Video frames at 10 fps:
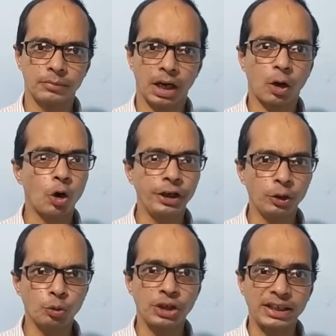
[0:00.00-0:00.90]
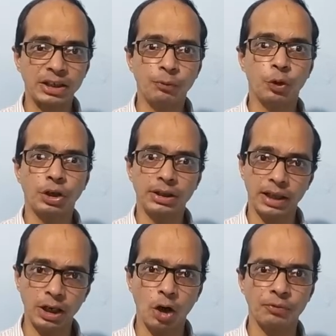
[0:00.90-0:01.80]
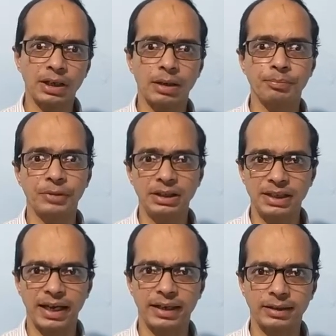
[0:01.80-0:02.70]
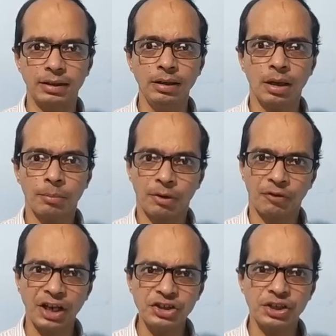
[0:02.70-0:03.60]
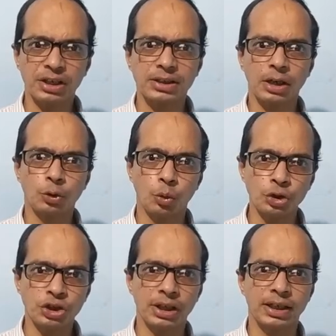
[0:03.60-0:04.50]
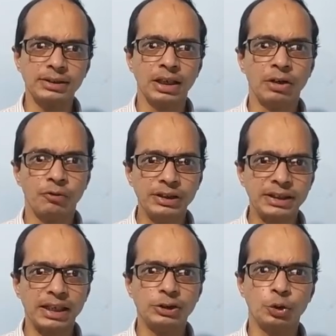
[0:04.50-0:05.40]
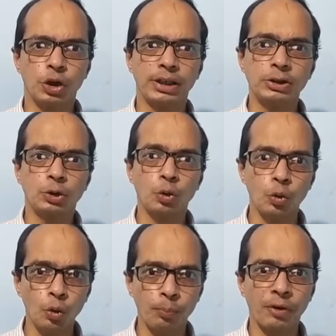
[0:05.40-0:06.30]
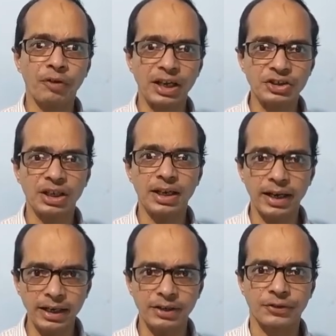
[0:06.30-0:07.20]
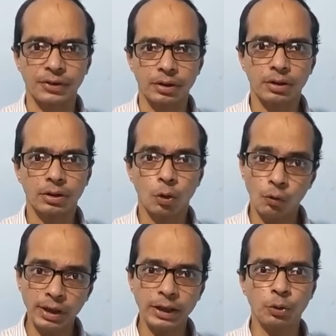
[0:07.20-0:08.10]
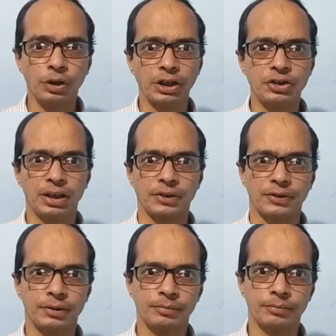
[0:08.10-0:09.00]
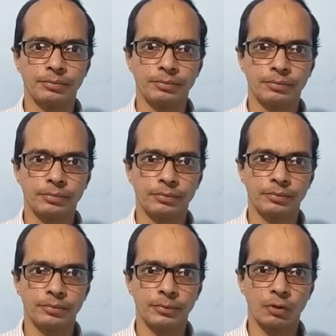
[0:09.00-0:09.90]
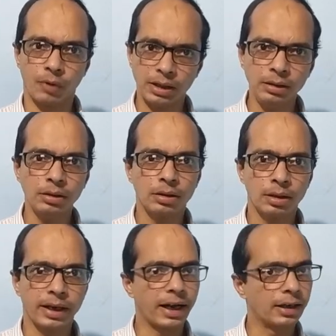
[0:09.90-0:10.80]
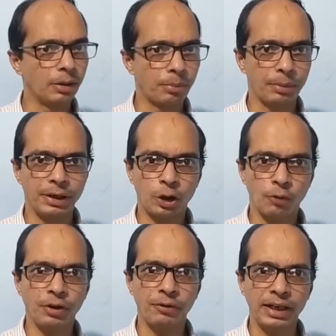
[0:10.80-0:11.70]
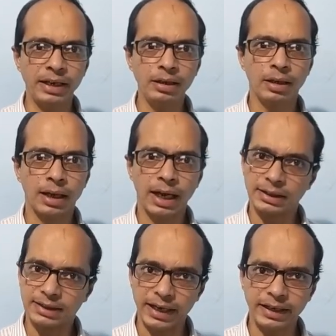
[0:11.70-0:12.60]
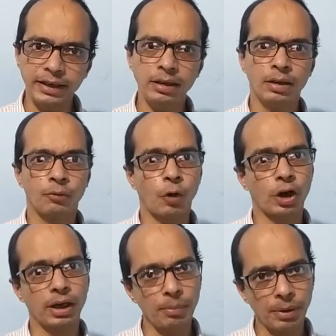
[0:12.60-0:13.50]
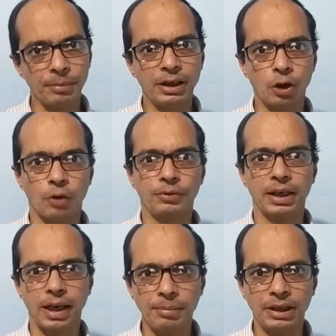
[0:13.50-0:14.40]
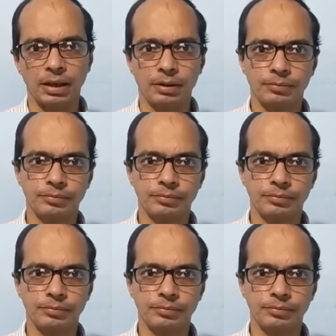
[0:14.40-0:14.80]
According to section 43 of the Companies Act, preference shares are those shares which enjoys two preferential rights over equity shares. One, regarding payment of dividend, and second, for repayment of the capital.